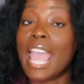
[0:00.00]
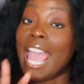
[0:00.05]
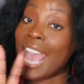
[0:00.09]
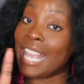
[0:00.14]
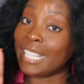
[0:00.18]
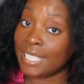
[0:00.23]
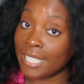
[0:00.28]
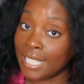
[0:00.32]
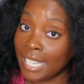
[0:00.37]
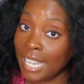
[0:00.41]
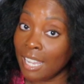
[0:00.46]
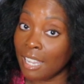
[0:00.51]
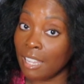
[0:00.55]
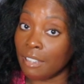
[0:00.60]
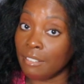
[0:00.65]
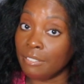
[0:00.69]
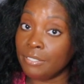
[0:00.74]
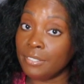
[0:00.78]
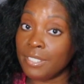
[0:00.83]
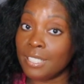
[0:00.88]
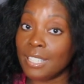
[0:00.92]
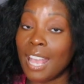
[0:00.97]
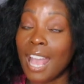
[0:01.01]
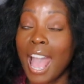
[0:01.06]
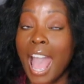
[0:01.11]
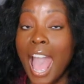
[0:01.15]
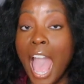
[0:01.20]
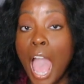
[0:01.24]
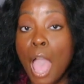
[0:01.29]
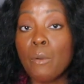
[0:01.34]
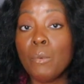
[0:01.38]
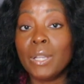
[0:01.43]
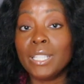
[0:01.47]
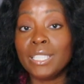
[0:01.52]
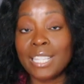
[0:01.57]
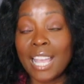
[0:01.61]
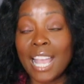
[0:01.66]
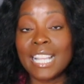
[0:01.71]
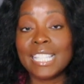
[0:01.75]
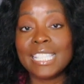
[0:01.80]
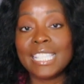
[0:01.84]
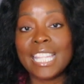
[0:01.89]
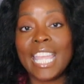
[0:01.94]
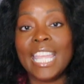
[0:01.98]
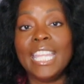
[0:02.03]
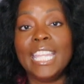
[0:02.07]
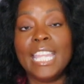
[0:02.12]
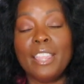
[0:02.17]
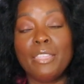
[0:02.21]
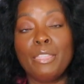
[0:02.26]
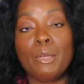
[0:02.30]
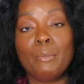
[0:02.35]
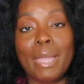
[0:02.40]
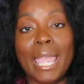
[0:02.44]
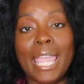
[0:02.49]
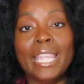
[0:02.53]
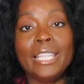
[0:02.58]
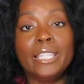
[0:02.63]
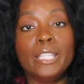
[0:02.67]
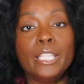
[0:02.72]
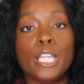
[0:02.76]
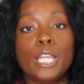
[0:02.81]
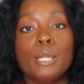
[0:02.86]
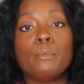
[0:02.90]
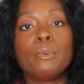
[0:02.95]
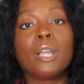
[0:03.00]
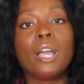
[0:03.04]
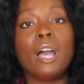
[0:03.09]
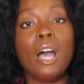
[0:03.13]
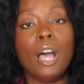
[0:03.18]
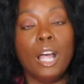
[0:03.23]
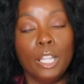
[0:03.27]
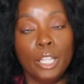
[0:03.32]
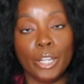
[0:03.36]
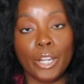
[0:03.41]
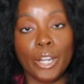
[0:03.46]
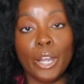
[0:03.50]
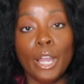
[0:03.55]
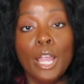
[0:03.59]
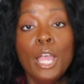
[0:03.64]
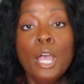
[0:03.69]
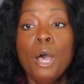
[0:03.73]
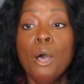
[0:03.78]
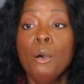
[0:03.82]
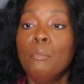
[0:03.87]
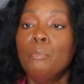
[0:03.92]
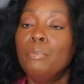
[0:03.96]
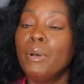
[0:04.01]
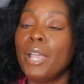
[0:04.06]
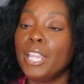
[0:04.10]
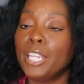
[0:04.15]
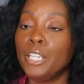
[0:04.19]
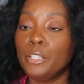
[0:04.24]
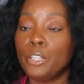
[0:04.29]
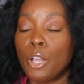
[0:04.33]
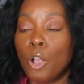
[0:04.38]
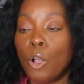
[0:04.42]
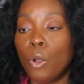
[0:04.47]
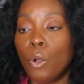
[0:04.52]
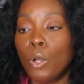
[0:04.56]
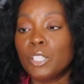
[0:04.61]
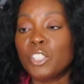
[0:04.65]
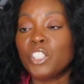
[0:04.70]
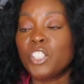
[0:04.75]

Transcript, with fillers: as a gift, I would not say get them a lip color, but you know,